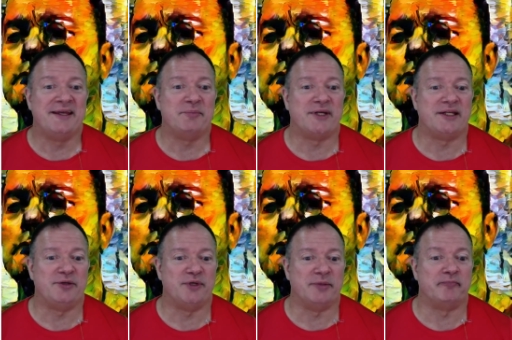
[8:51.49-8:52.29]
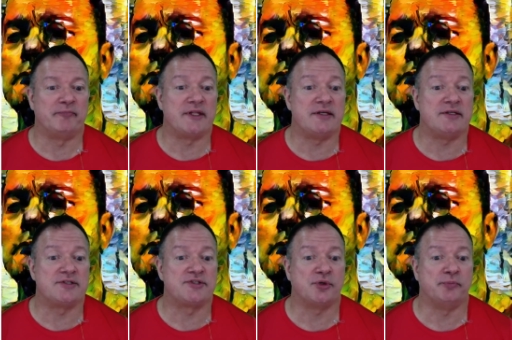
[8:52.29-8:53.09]
But anyway,
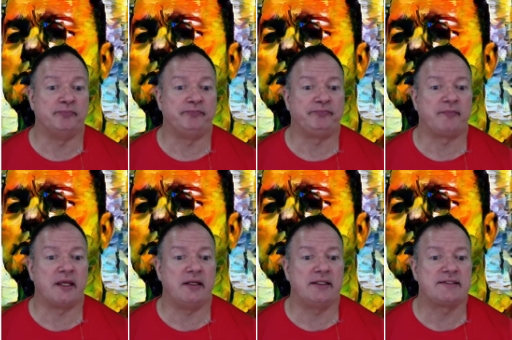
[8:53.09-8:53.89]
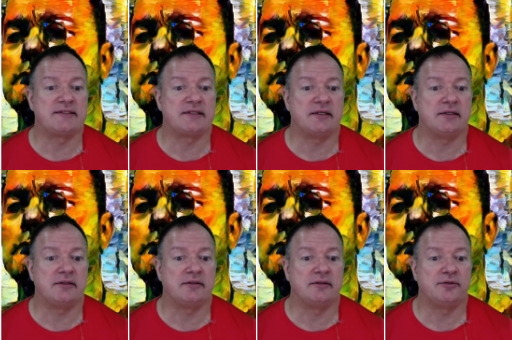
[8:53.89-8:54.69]
so let's
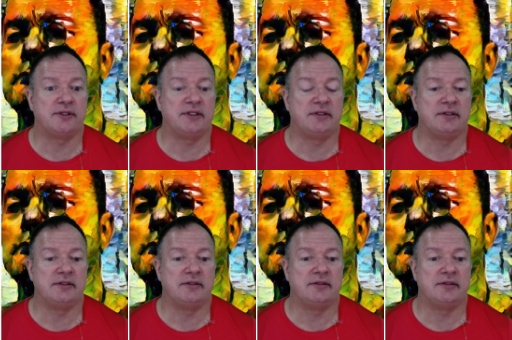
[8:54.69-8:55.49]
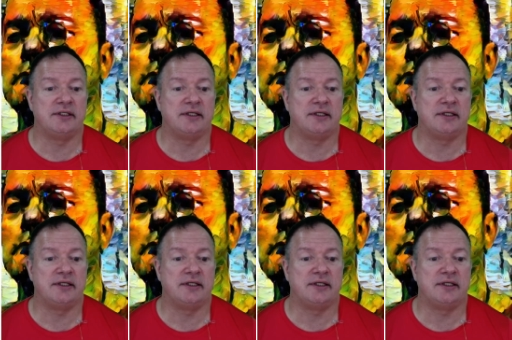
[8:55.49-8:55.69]
trade the